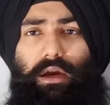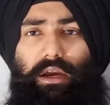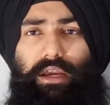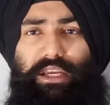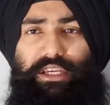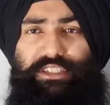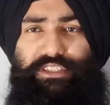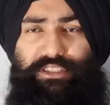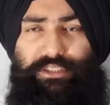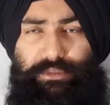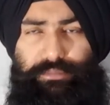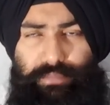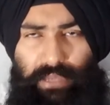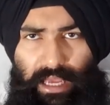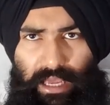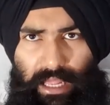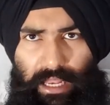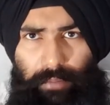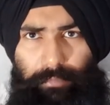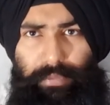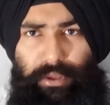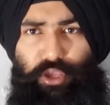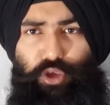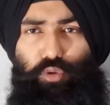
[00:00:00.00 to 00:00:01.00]
is
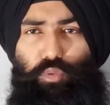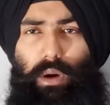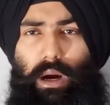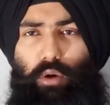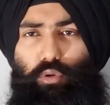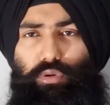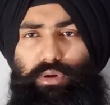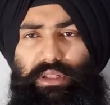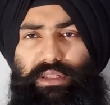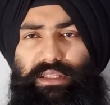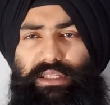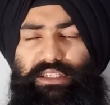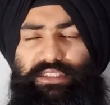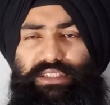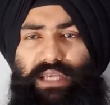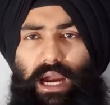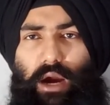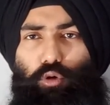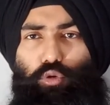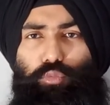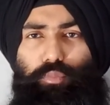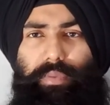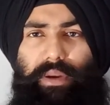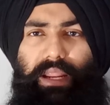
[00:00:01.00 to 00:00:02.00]
helping you out in this
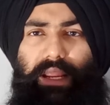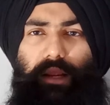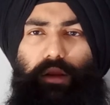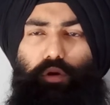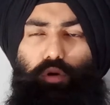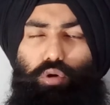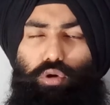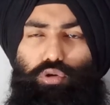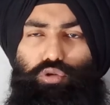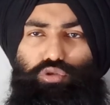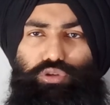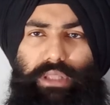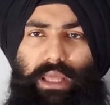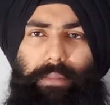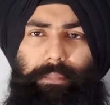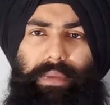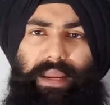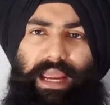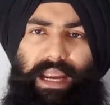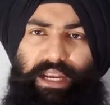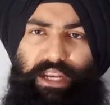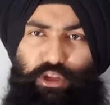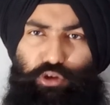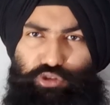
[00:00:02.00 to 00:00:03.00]
outbreak, go to them,
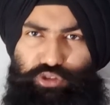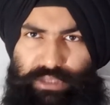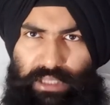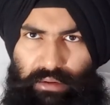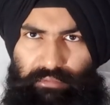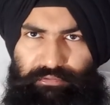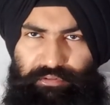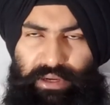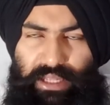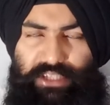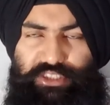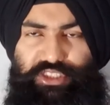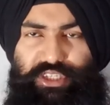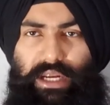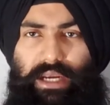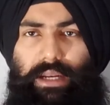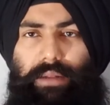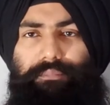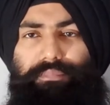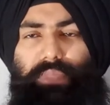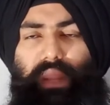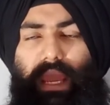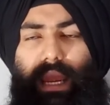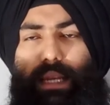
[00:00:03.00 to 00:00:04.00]
get yourself
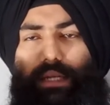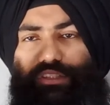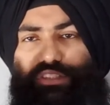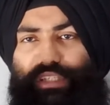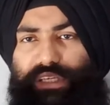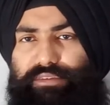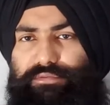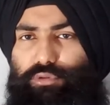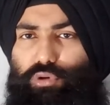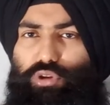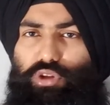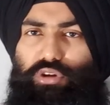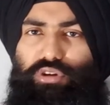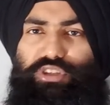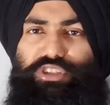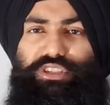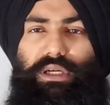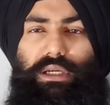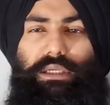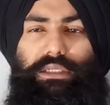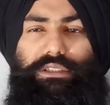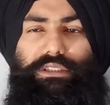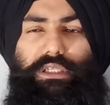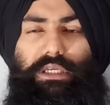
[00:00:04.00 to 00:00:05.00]
tested and see for the
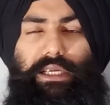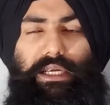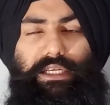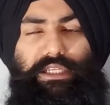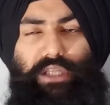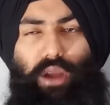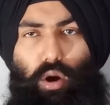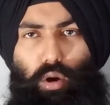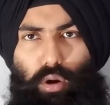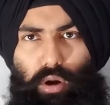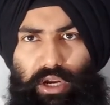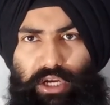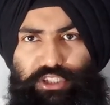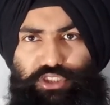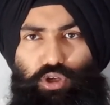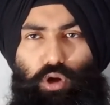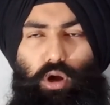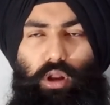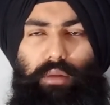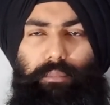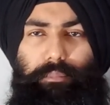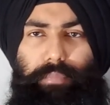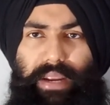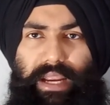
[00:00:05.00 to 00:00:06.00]
results. It's
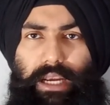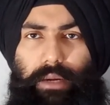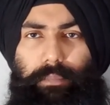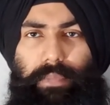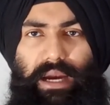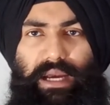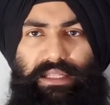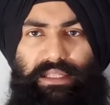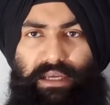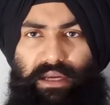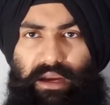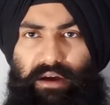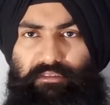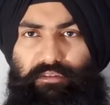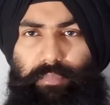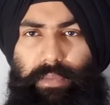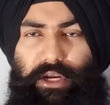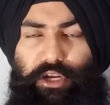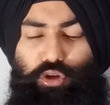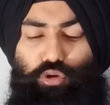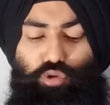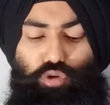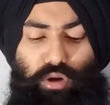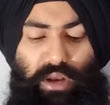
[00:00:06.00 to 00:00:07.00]
all paid by the
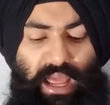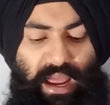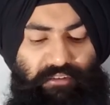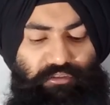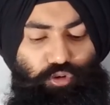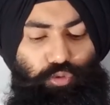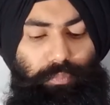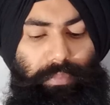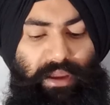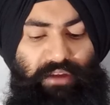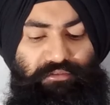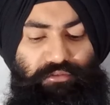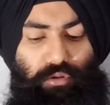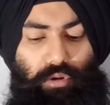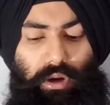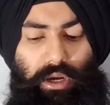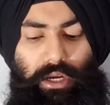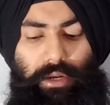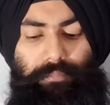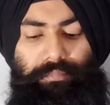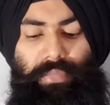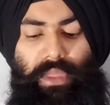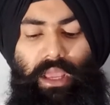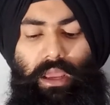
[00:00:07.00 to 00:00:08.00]
government. You don't have to pay for
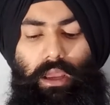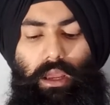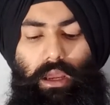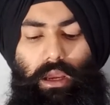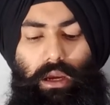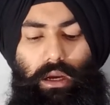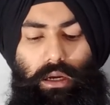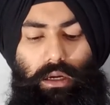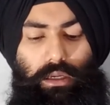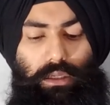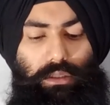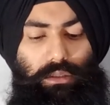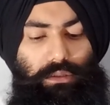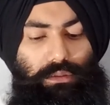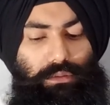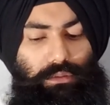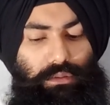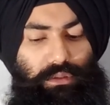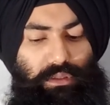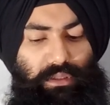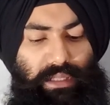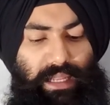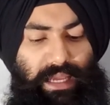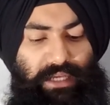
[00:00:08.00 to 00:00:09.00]
it.
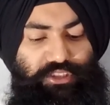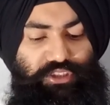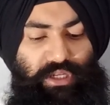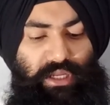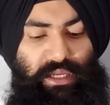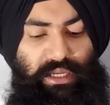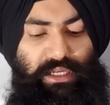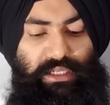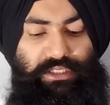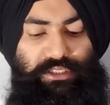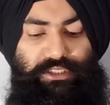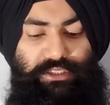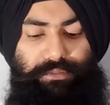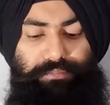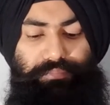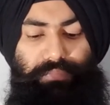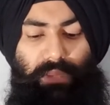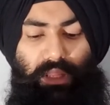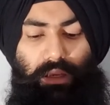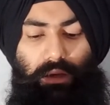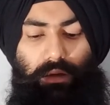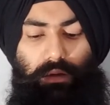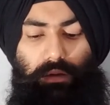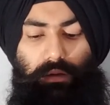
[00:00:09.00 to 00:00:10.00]
Next is,
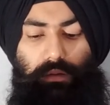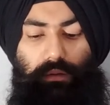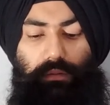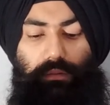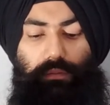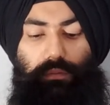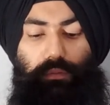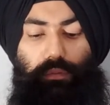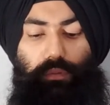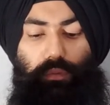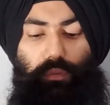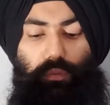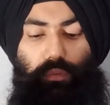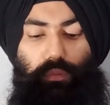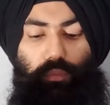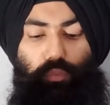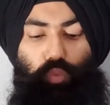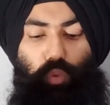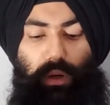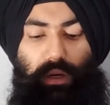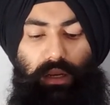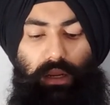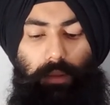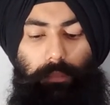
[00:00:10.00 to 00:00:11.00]

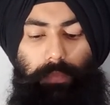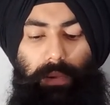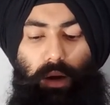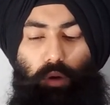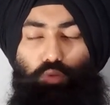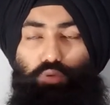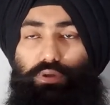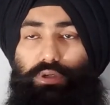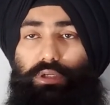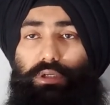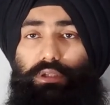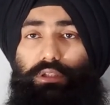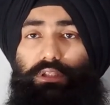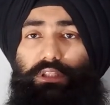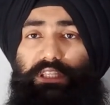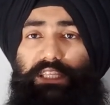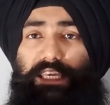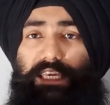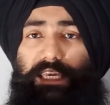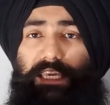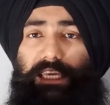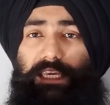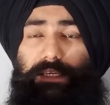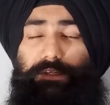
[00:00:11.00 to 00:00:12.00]
what about
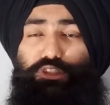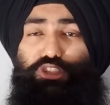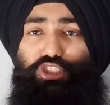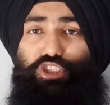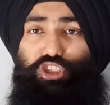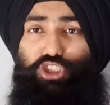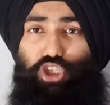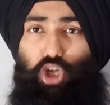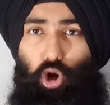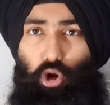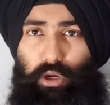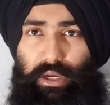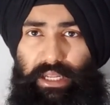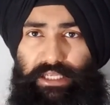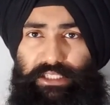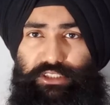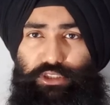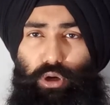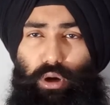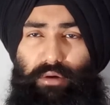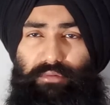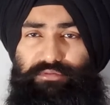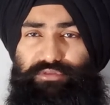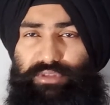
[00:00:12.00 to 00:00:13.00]
the
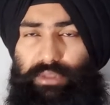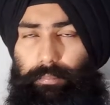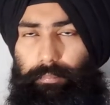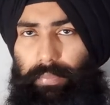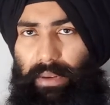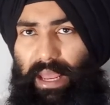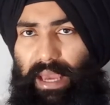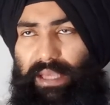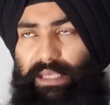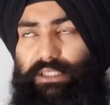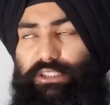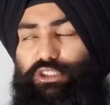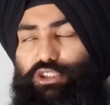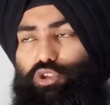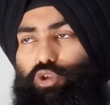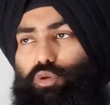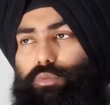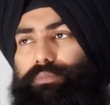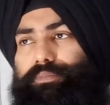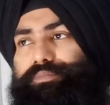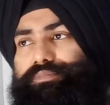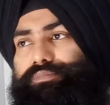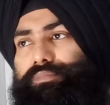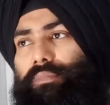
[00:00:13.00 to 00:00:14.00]
shortage of supplies?
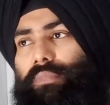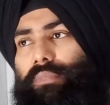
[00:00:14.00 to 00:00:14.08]
So